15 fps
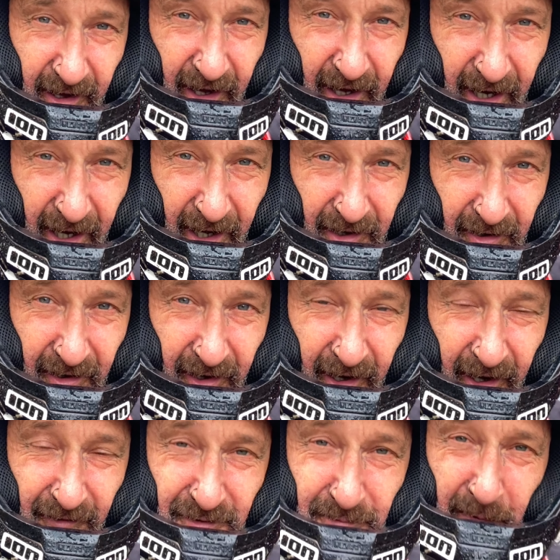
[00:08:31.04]
and uh,
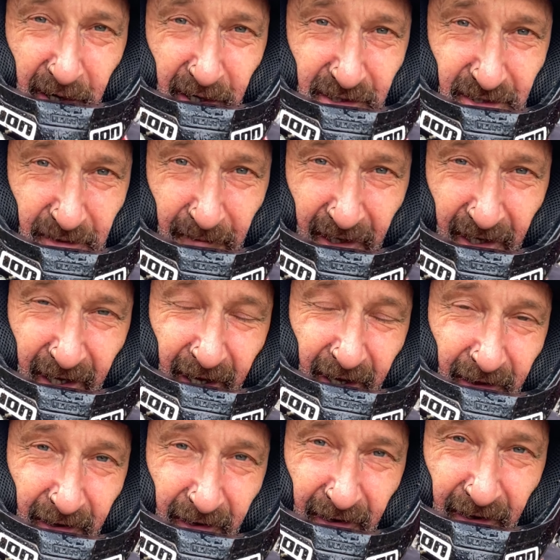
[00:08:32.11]
I've spotted something here
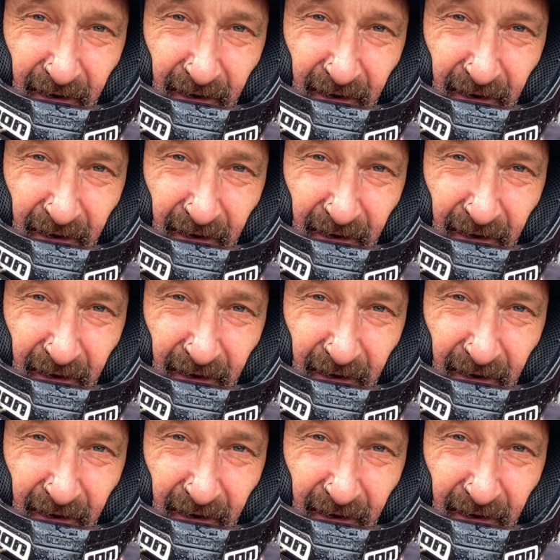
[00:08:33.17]
that